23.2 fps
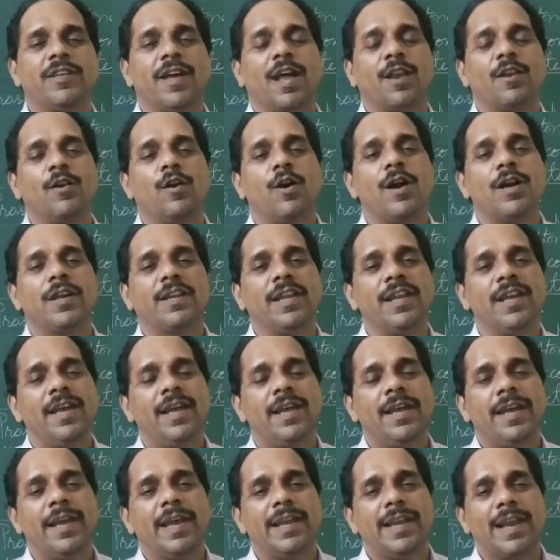are not
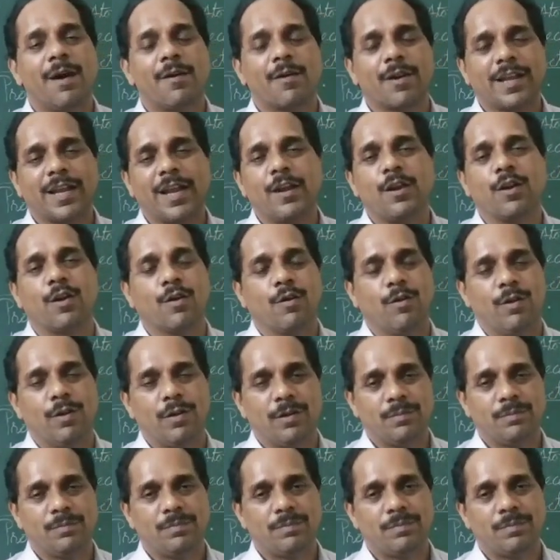in our control.